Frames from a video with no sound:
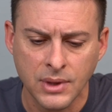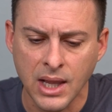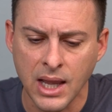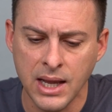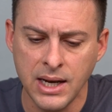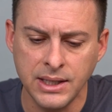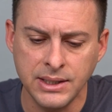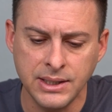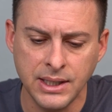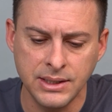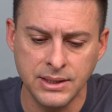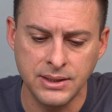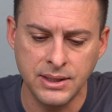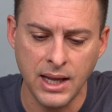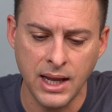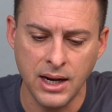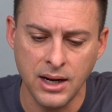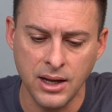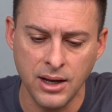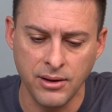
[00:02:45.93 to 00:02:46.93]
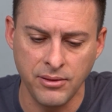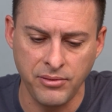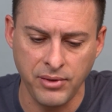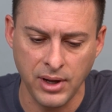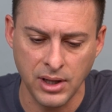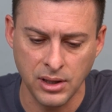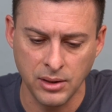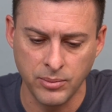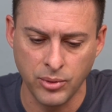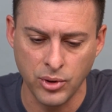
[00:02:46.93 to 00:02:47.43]
and it says data
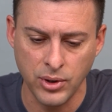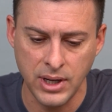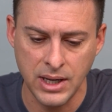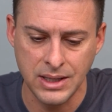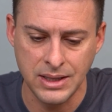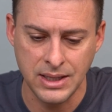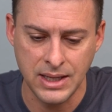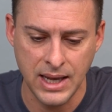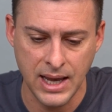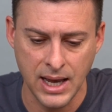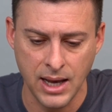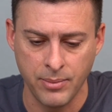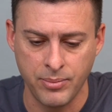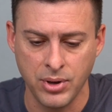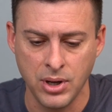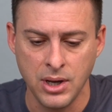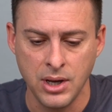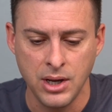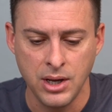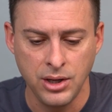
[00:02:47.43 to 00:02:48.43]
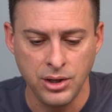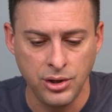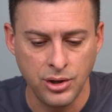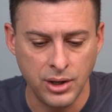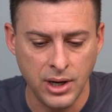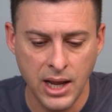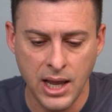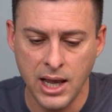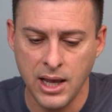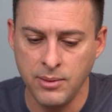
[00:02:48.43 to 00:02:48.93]
available in the app, your
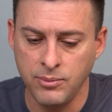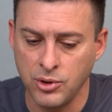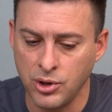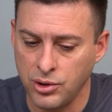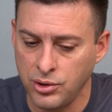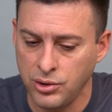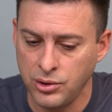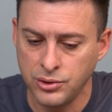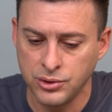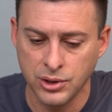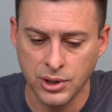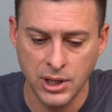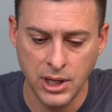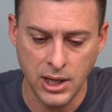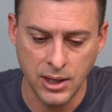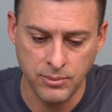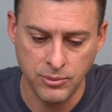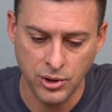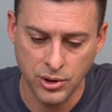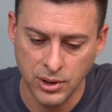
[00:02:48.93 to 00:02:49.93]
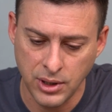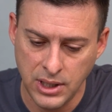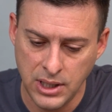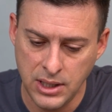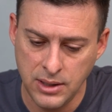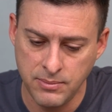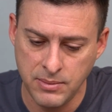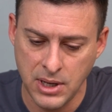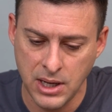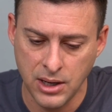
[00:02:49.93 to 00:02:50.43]
name, your username, your
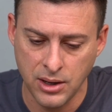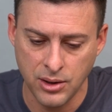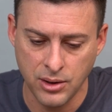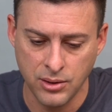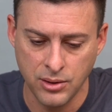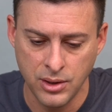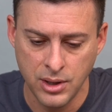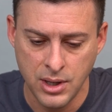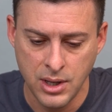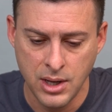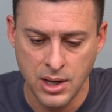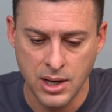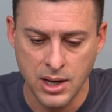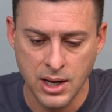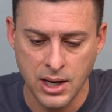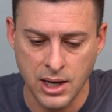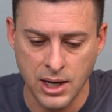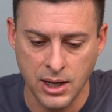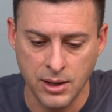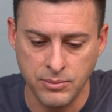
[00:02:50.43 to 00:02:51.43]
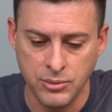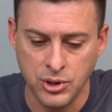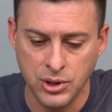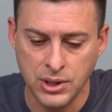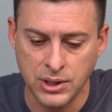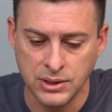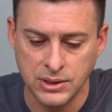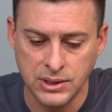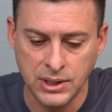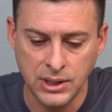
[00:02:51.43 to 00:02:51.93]
email. Um, you
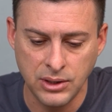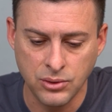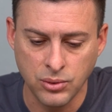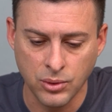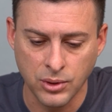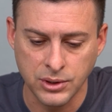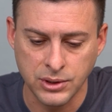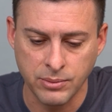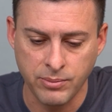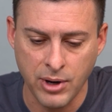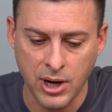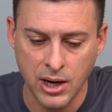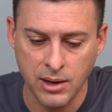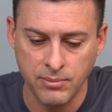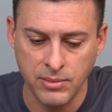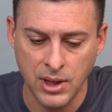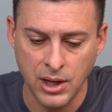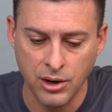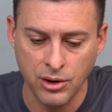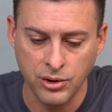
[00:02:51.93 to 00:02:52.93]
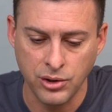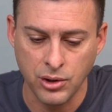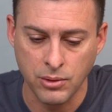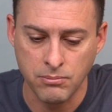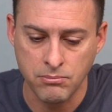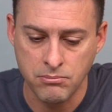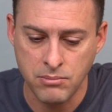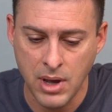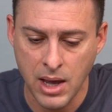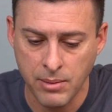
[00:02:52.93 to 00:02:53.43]
can see towards the bottom there your
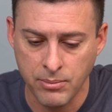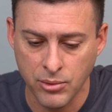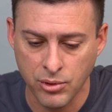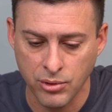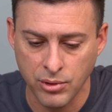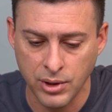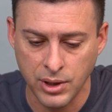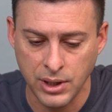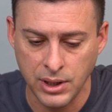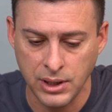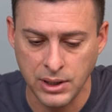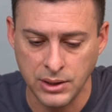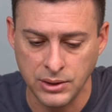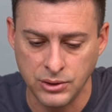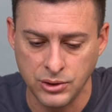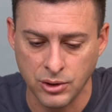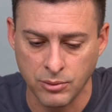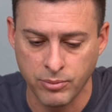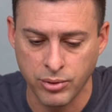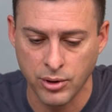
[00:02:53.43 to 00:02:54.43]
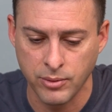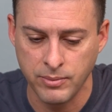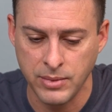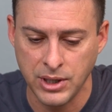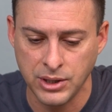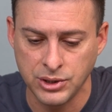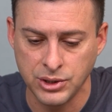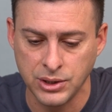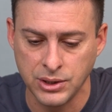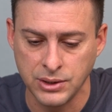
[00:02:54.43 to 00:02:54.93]
memories, your
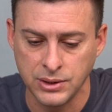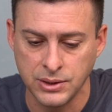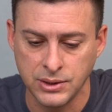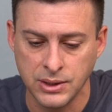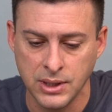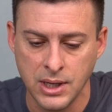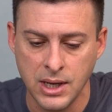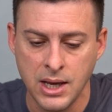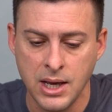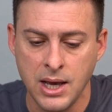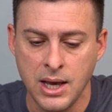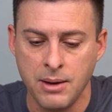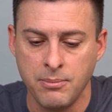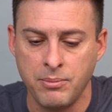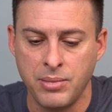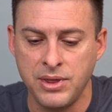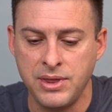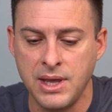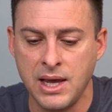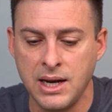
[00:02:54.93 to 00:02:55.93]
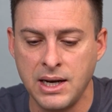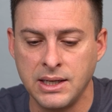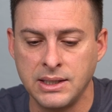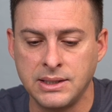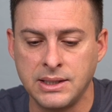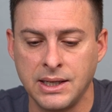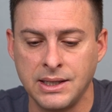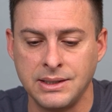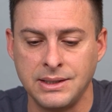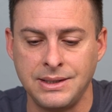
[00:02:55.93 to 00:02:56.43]
permissions, but then it
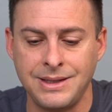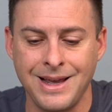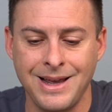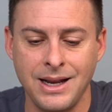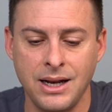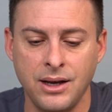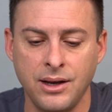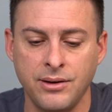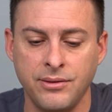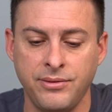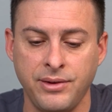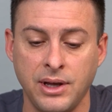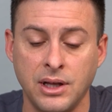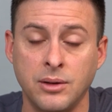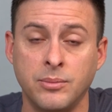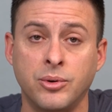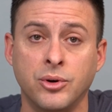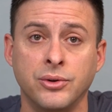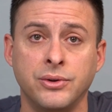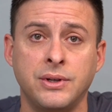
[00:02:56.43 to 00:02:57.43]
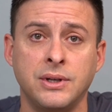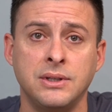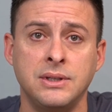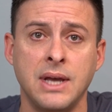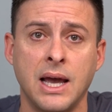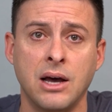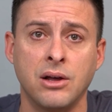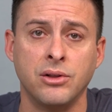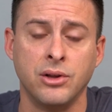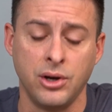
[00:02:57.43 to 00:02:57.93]
says data available to
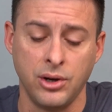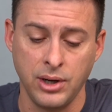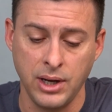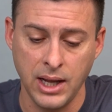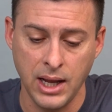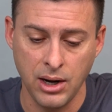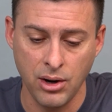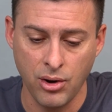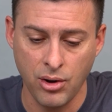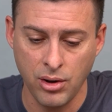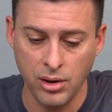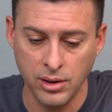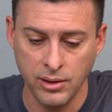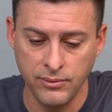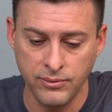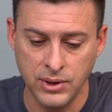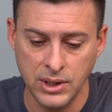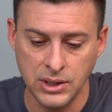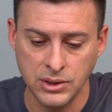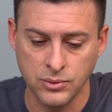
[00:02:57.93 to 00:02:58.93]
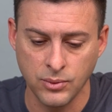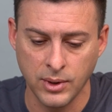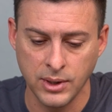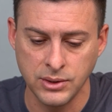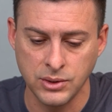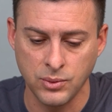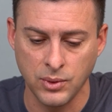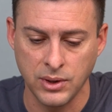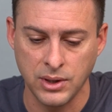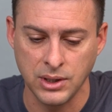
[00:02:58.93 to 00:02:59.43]
download. And all of these
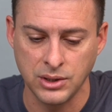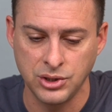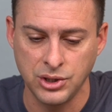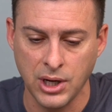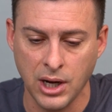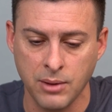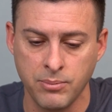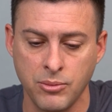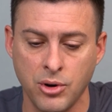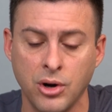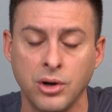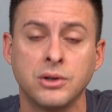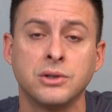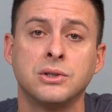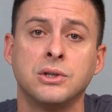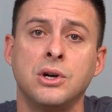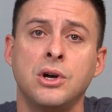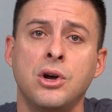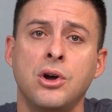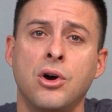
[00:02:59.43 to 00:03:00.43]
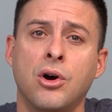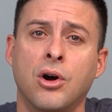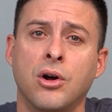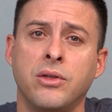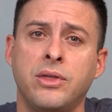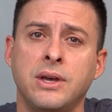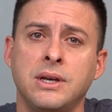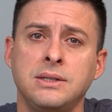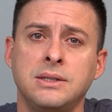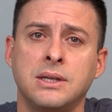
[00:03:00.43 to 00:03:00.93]
ones with the check marks are
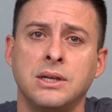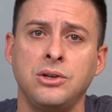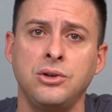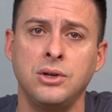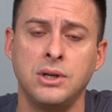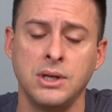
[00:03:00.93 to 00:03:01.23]
things that you